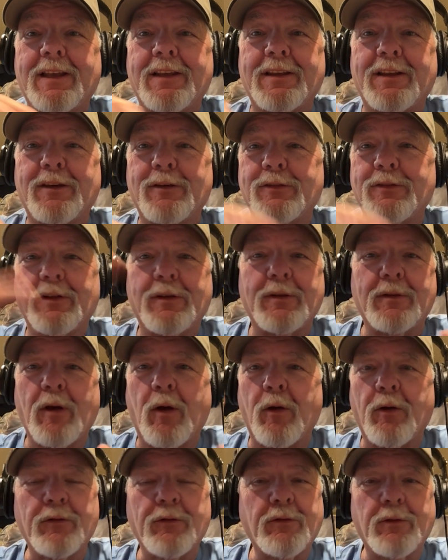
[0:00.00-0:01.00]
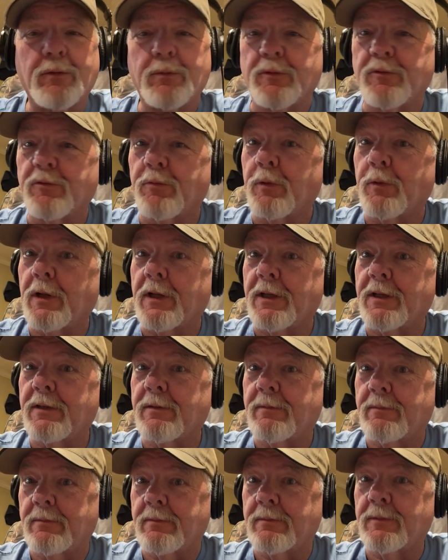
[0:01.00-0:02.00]
because the archery was really
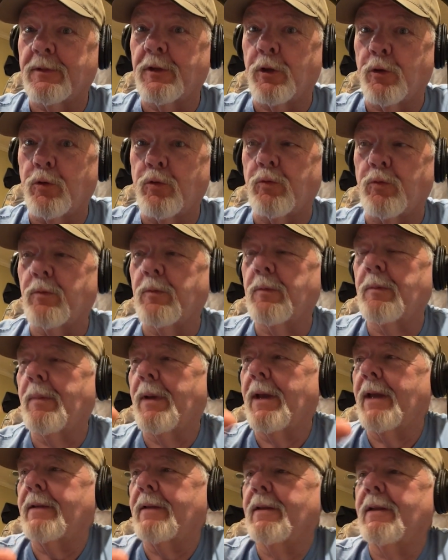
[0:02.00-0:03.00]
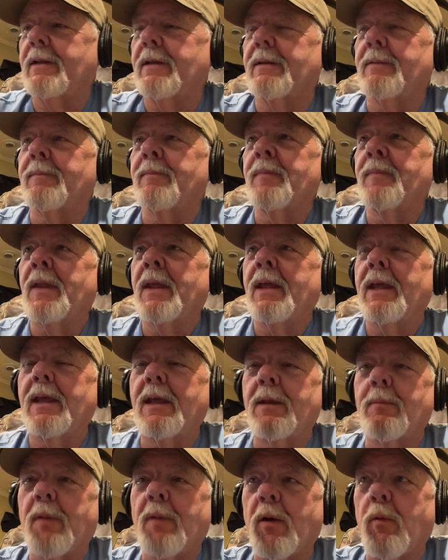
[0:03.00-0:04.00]
new back then.
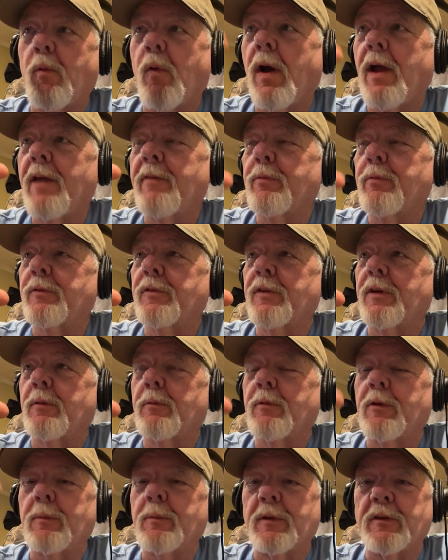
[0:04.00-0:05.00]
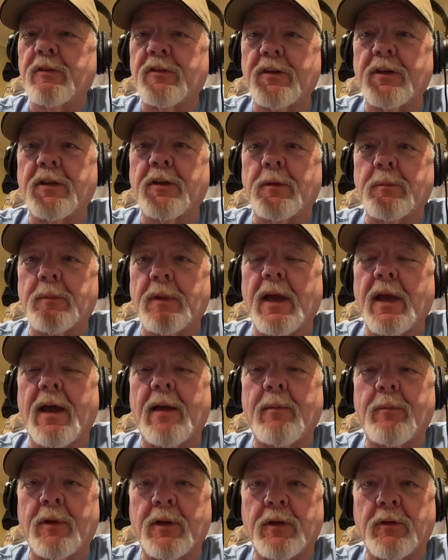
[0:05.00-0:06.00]
And my wife was there with me, and she come
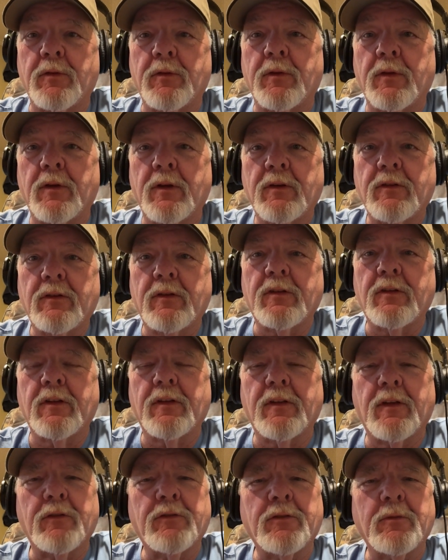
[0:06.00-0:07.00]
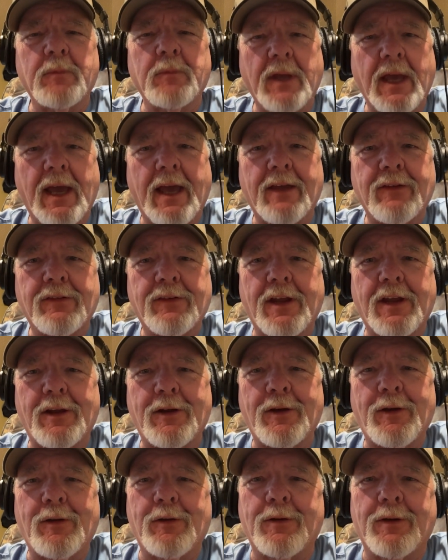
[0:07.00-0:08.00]
got me, and she said, "There's some guys down
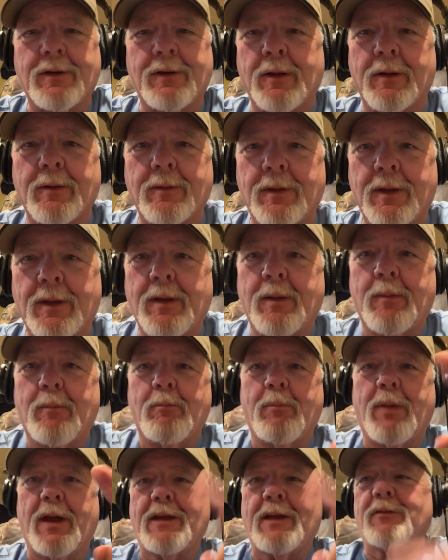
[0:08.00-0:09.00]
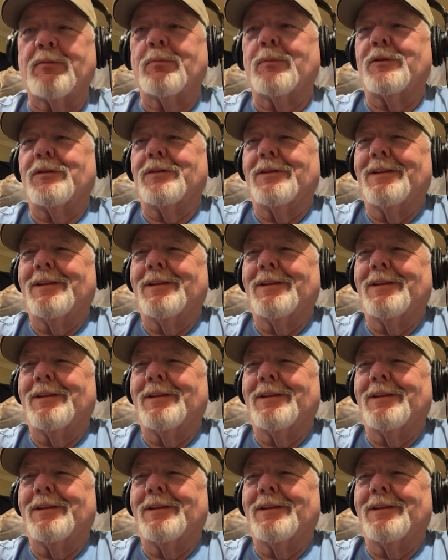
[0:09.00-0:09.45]
here in the basement